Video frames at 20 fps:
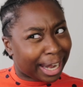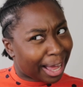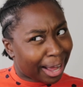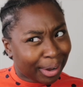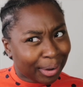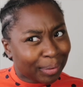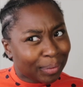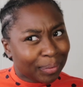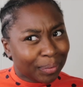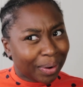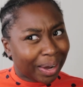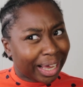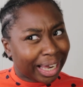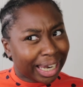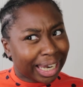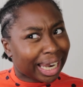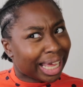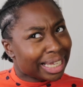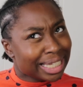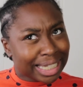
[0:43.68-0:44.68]
No,
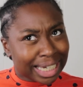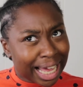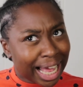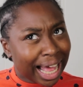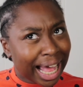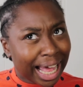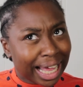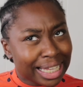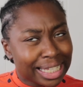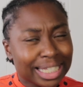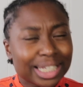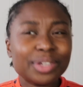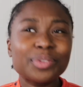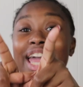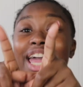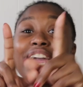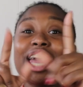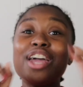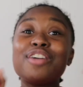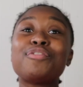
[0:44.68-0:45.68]
let's not.
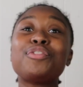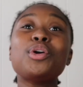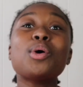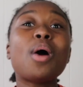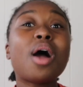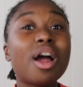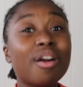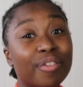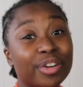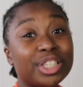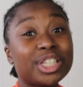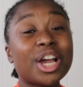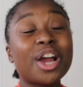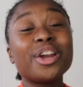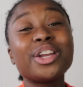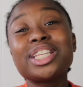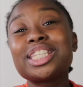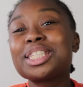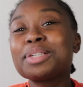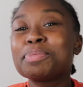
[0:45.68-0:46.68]
If you are a
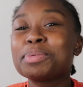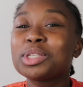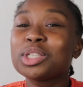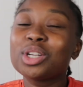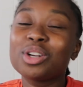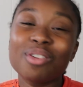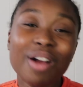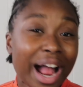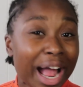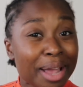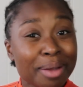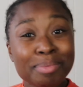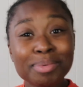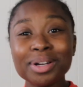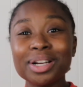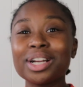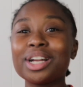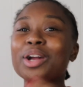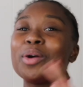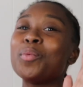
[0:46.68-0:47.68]
returning
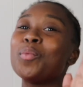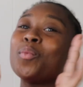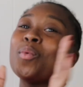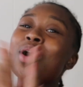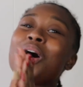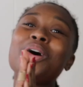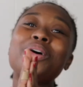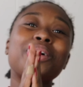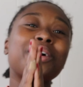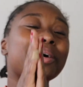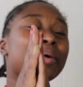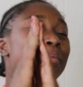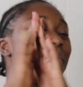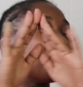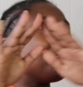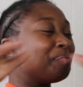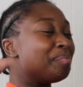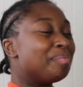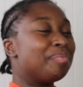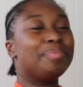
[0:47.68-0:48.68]
subscriber,
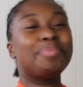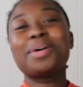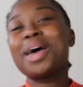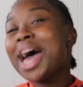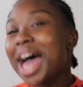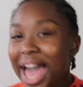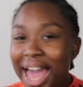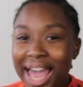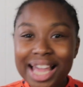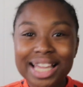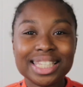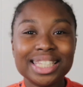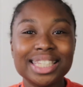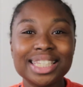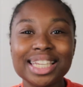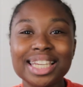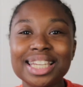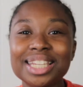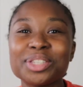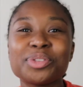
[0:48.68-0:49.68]
welcome back,
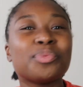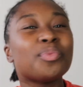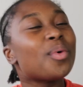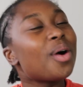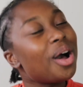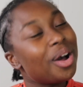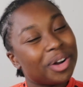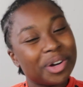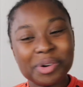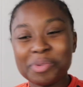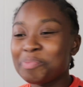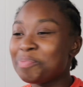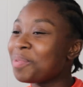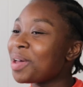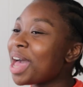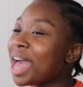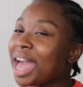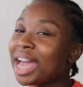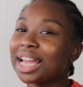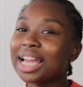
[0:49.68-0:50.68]
sis. Welcome
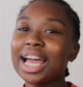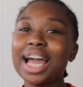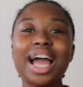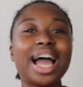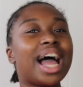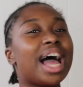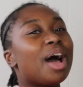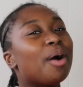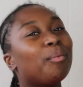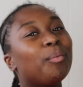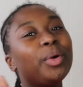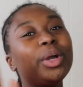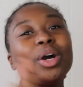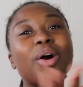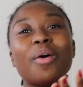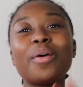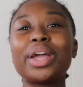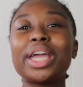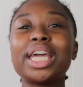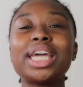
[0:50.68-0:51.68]
back. We're
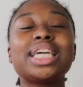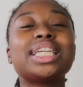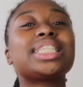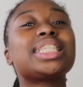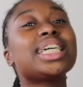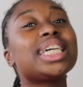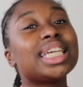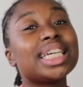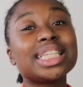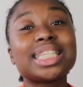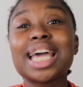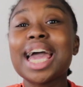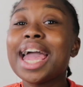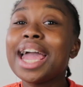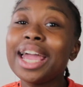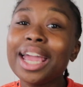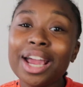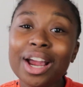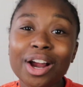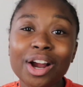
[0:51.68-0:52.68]
gonna get into this
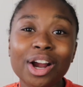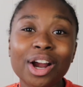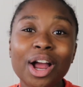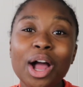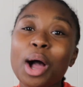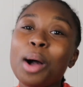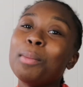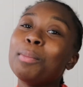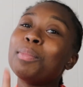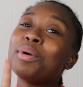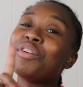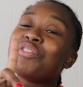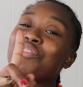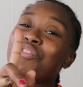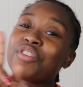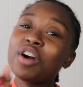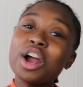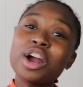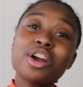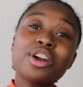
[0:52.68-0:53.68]
hair, but
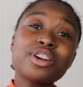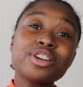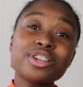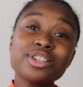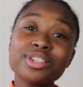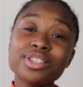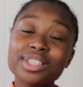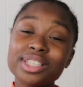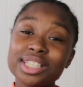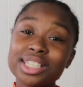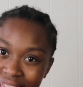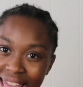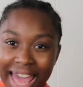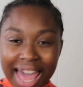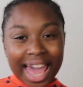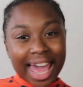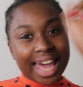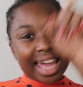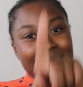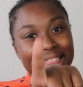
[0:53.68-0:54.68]
first,
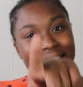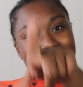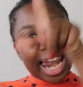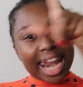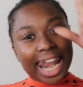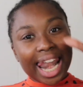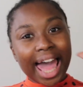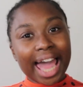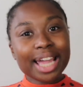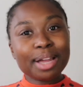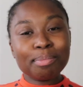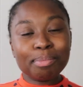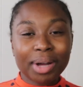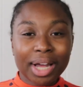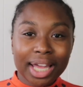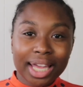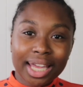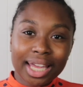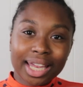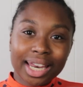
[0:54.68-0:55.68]
hit that like
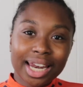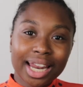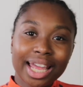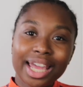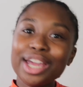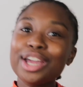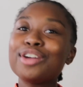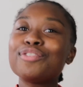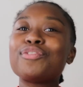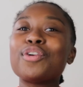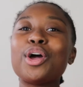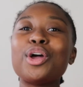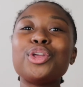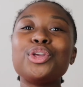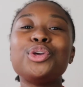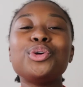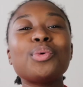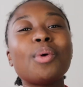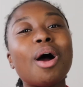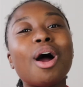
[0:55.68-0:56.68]
button if
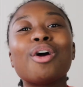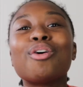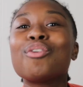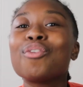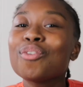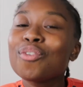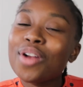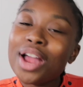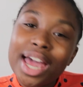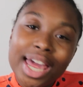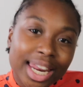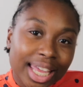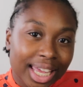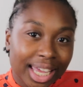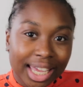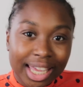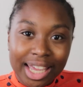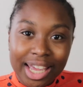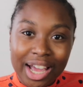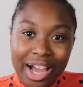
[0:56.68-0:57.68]
you are
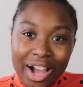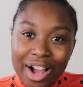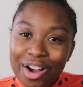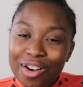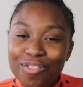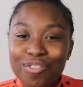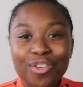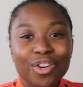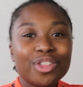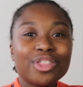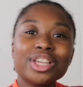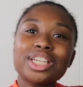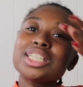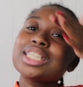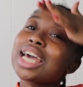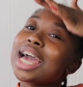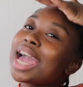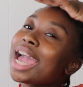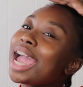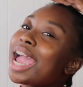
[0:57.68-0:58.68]
ready for
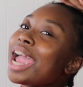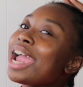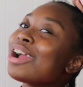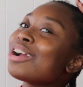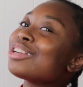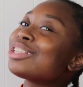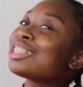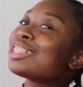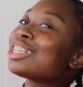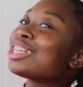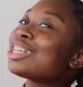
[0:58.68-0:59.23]
this hair.